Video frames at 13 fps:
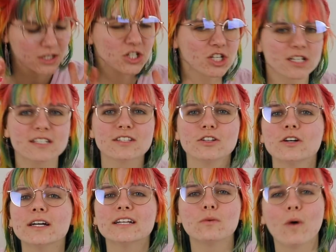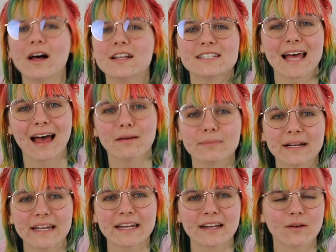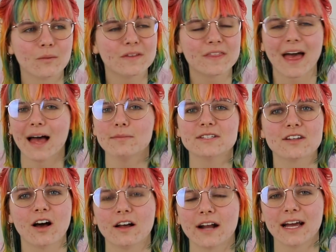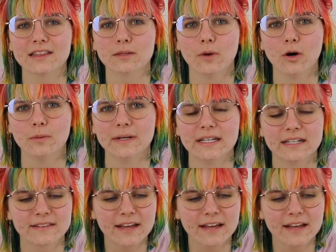Just look at what's happening with Amazon at the moment.